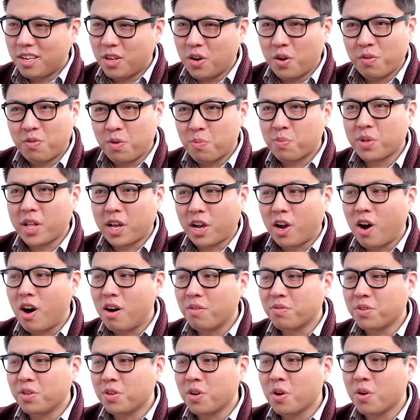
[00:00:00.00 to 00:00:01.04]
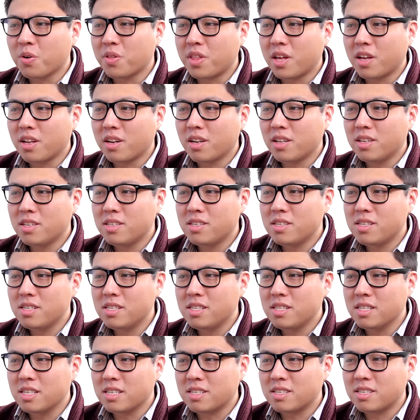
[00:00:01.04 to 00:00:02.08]
if you play golf, you know that
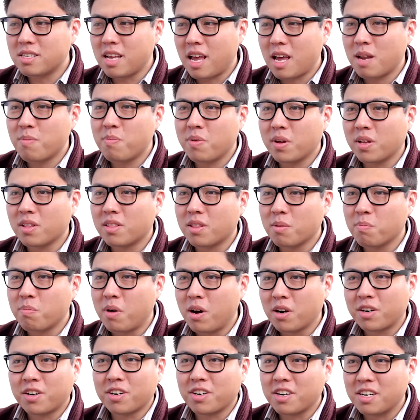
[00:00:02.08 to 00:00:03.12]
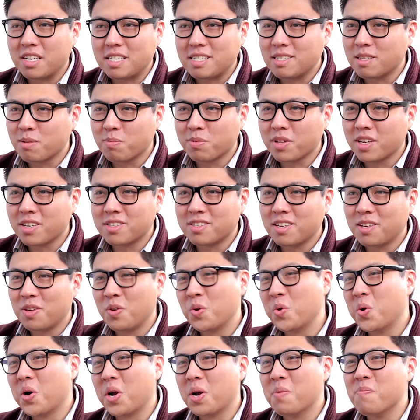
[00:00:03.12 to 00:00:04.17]
the sand pit, the bunker, isn't the place that
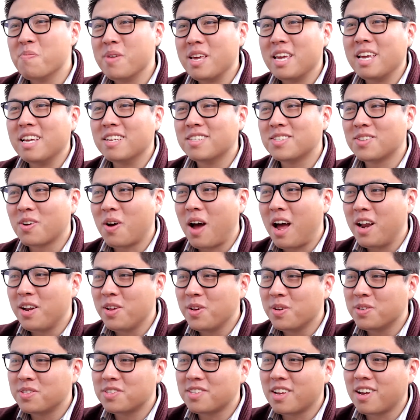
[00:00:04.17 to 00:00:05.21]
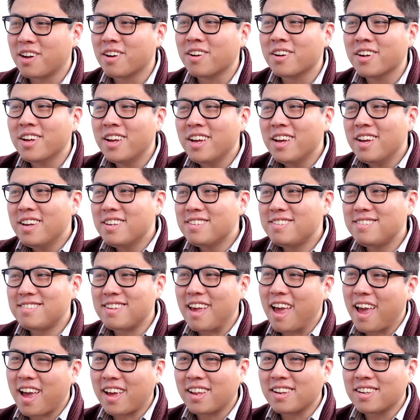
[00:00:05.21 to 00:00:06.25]
you want to be. So how do you sell
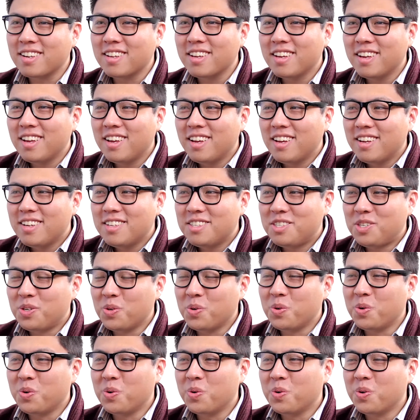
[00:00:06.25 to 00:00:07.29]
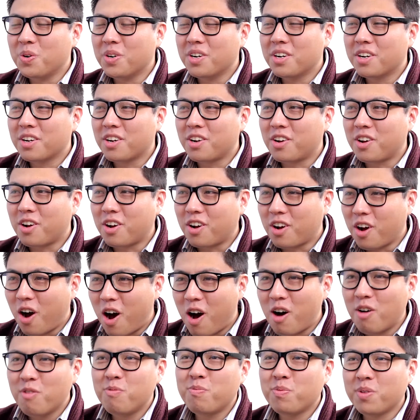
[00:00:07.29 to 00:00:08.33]
sand to
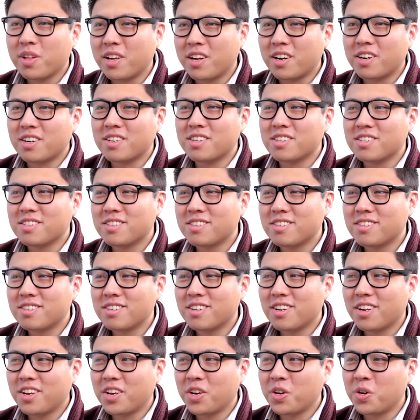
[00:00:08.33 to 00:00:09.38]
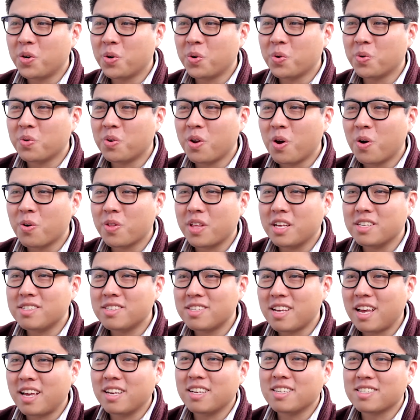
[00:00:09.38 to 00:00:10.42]
golf players who know that
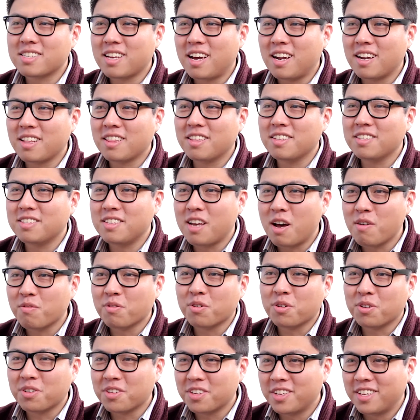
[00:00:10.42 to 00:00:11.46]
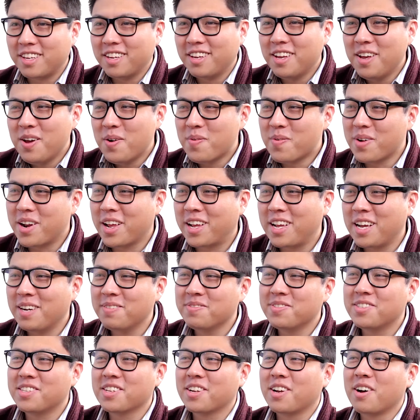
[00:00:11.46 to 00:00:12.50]
sand is kind of the devil when it
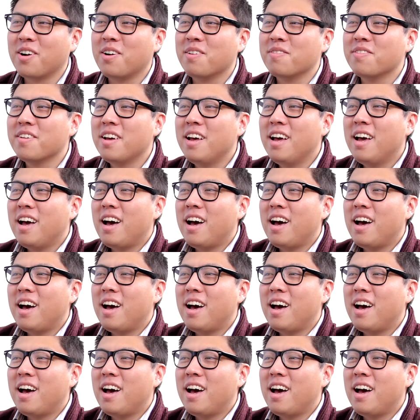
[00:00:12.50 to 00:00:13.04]
comes to golf?